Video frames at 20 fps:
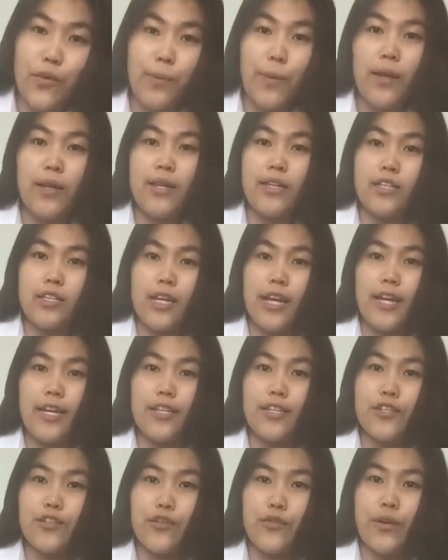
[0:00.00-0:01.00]
to
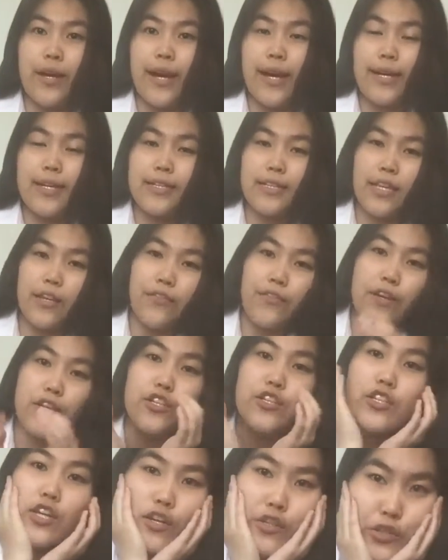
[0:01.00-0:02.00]
apologize you guys if
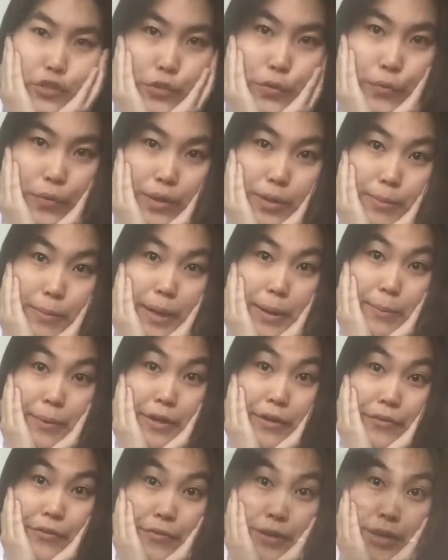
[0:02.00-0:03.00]
I shocked you with my bare